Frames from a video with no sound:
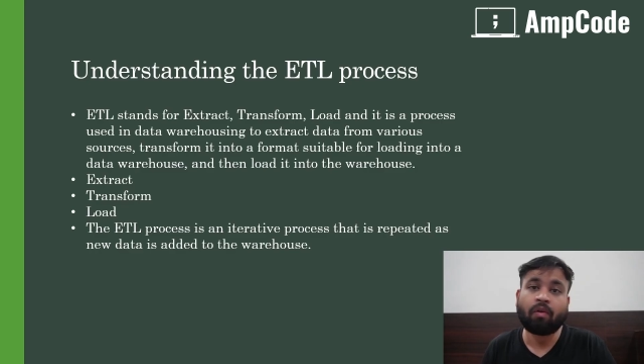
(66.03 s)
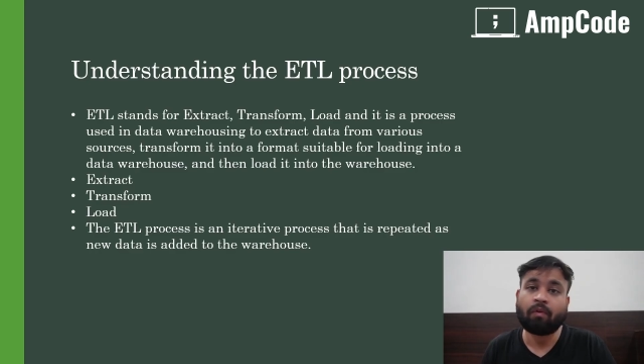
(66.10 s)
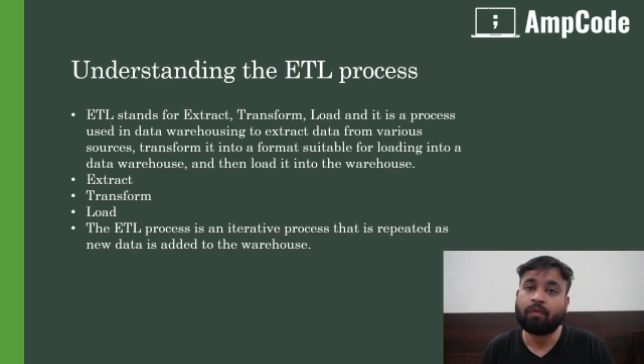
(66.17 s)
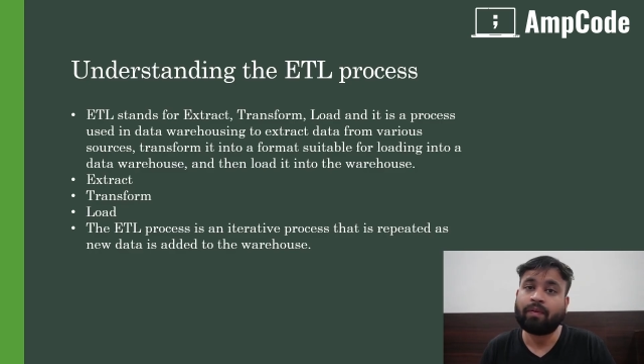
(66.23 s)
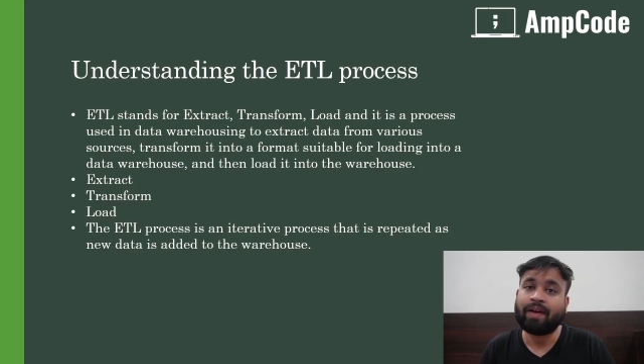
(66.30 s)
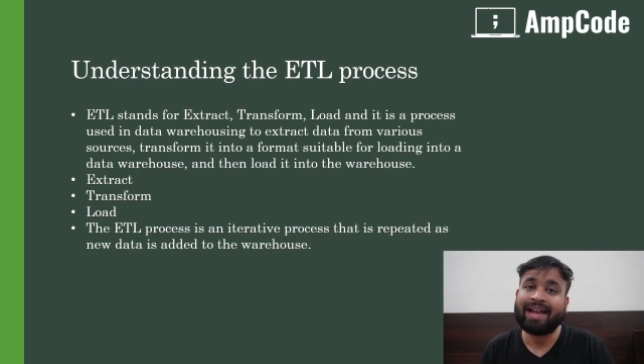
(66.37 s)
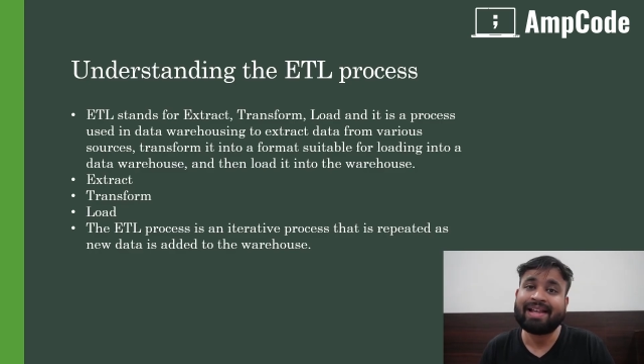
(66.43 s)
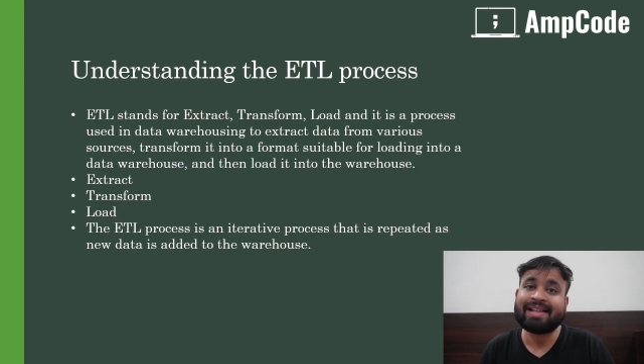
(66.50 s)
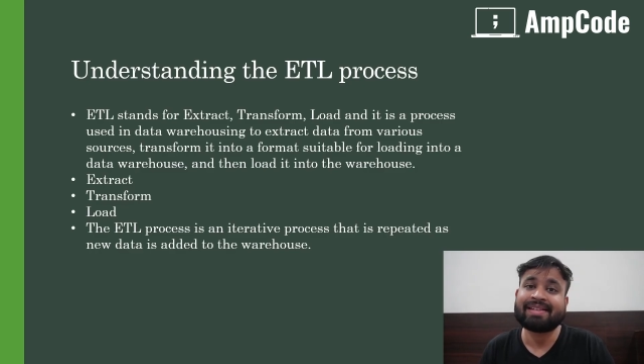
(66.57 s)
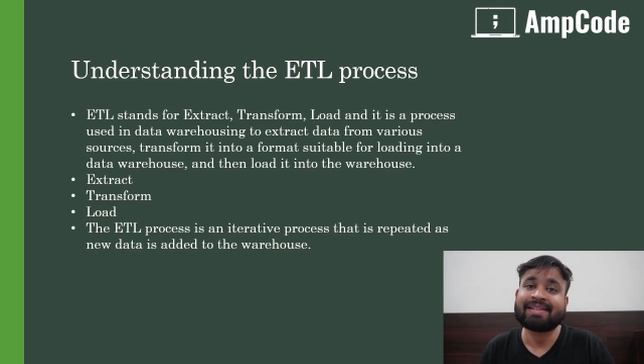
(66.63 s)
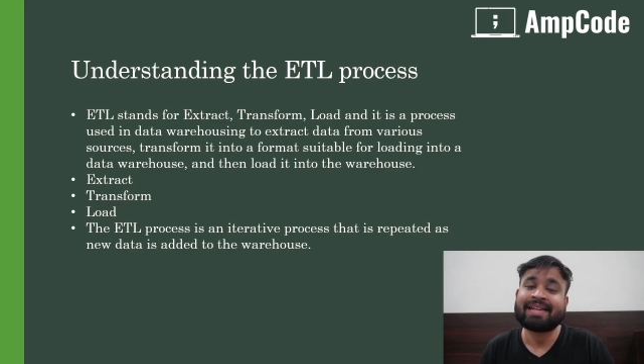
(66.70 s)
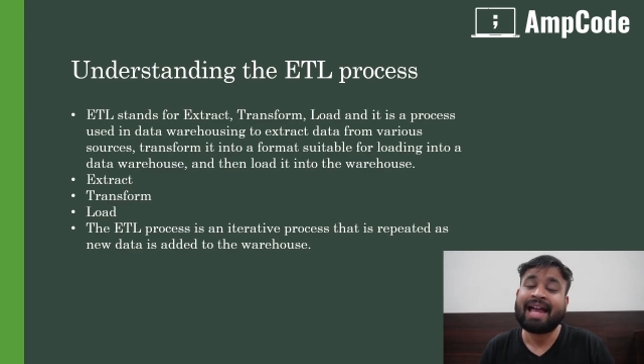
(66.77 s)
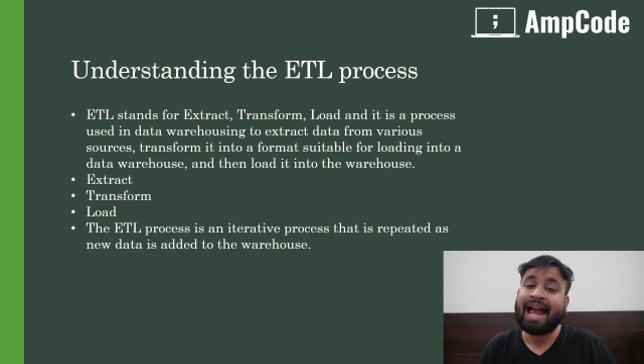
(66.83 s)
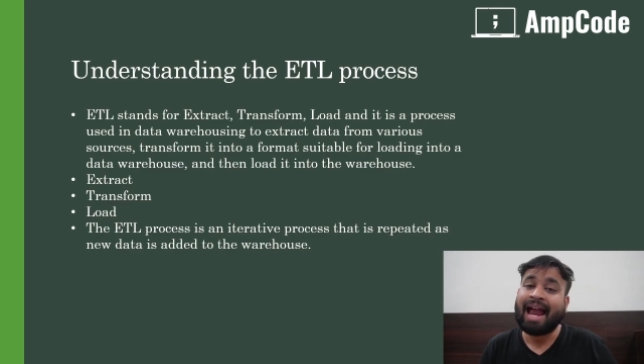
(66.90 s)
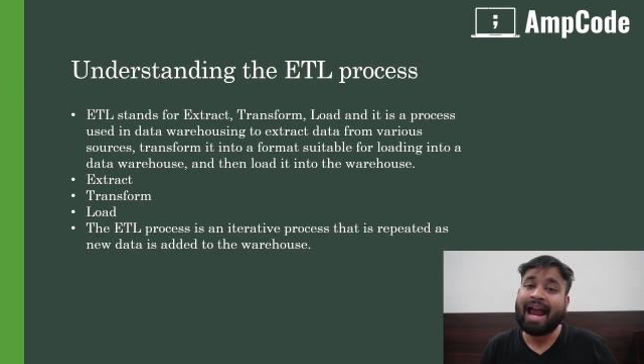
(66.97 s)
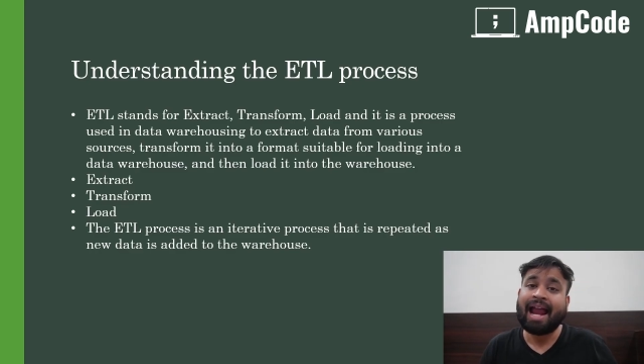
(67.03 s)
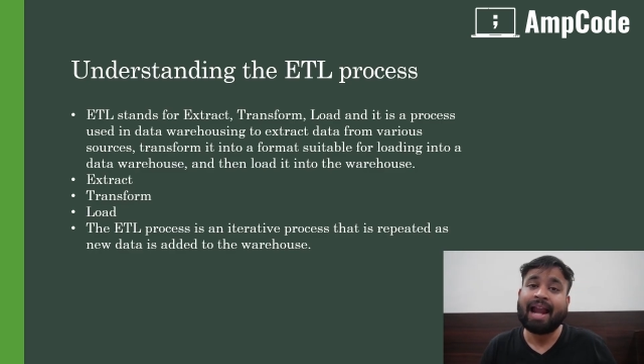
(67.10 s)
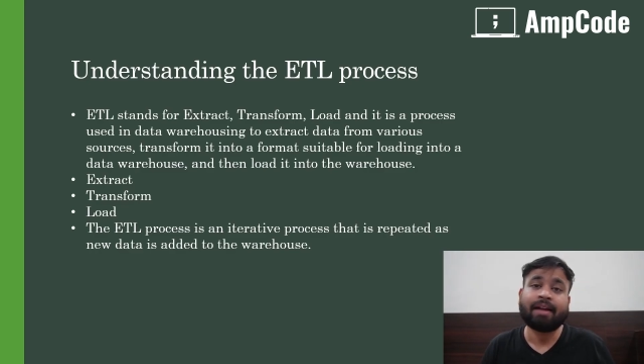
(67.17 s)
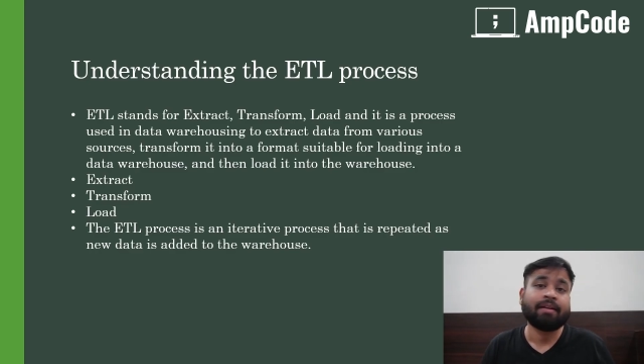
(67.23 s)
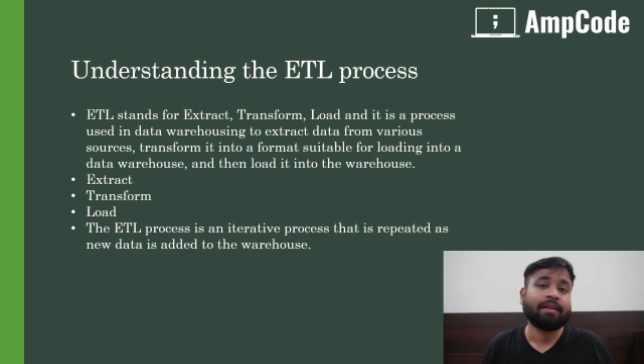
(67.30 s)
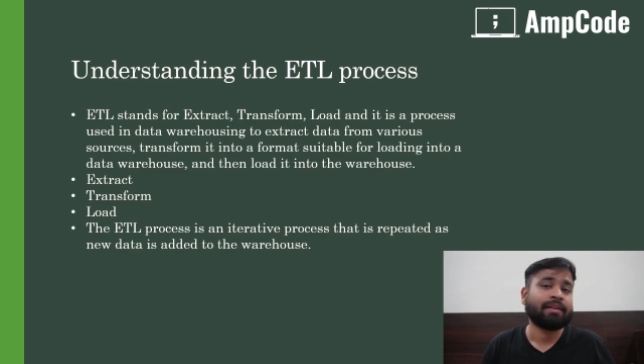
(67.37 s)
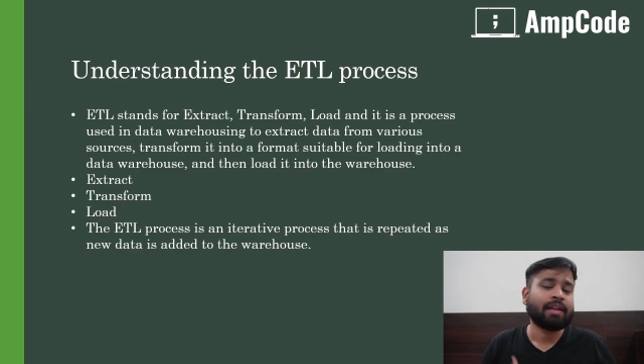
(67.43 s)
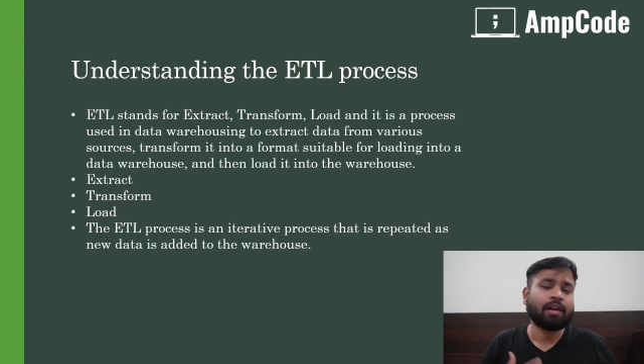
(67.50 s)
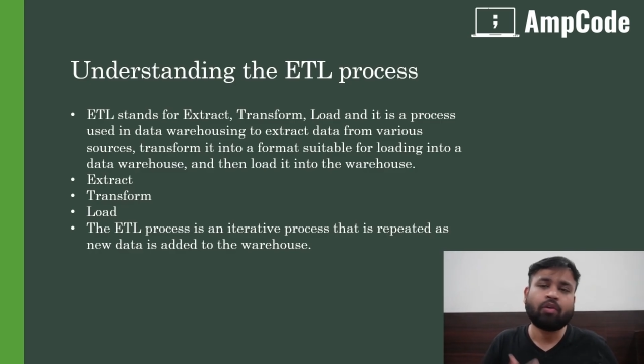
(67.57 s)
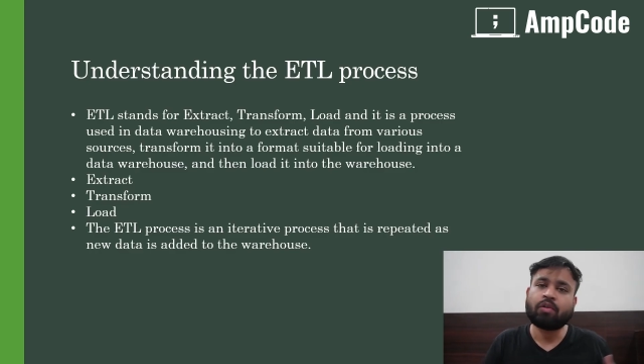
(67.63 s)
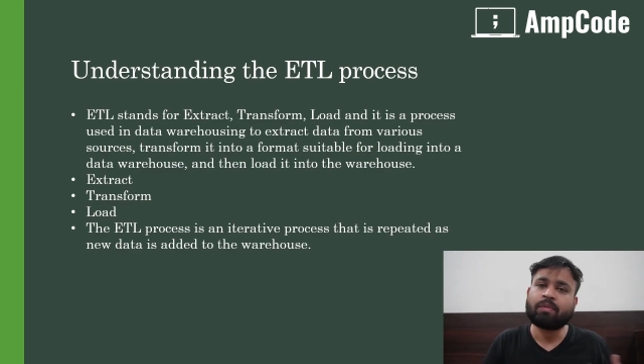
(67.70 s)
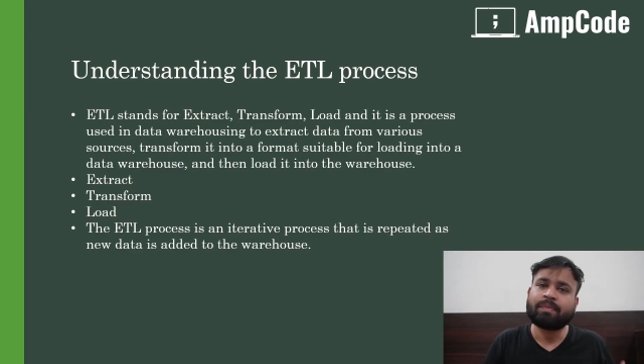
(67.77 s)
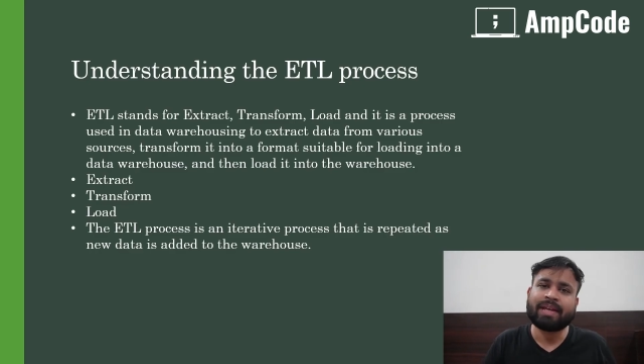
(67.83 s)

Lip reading: files, and there could